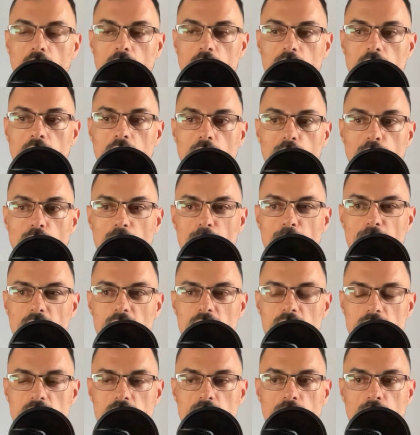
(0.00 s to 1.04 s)
Now we've been
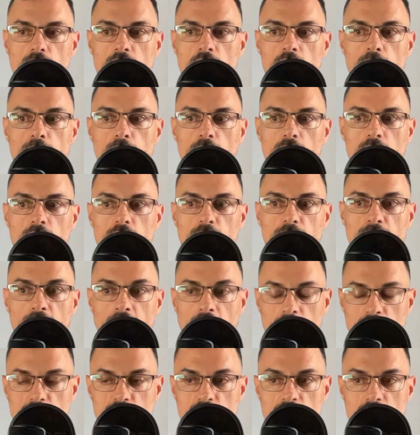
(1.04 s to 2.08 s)
talking about
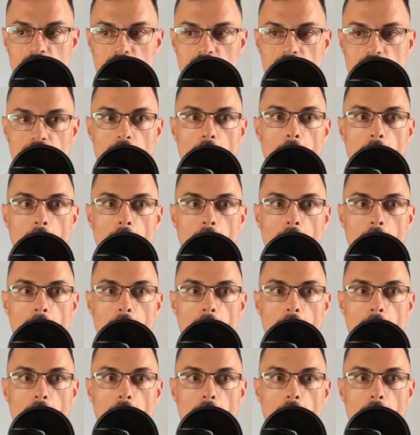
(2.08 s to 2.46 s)
functions.